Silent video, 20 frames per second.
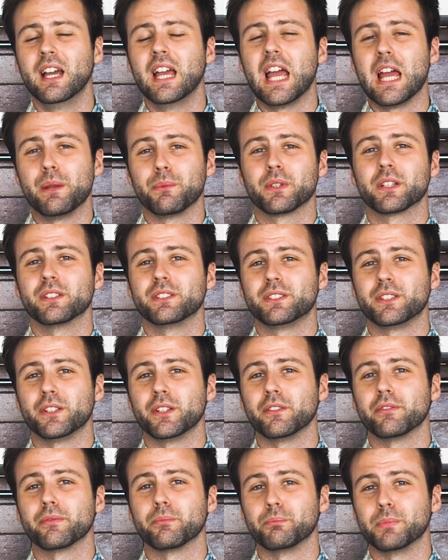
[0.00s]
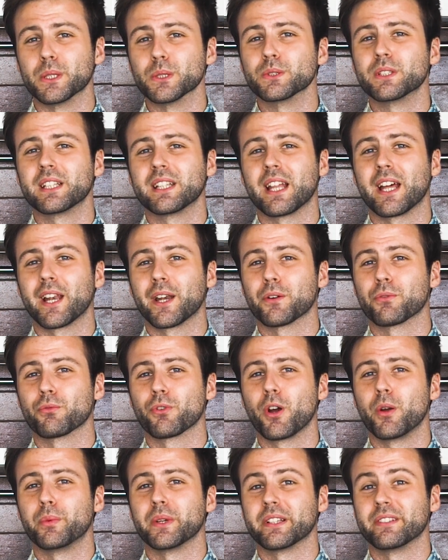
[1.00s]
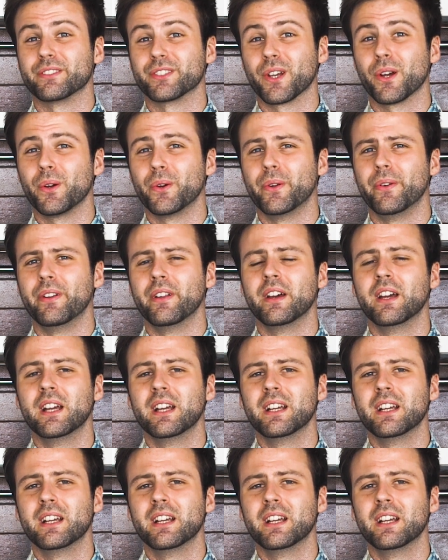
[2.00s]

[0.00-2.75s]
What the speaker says: and because you're building that aerobic zone,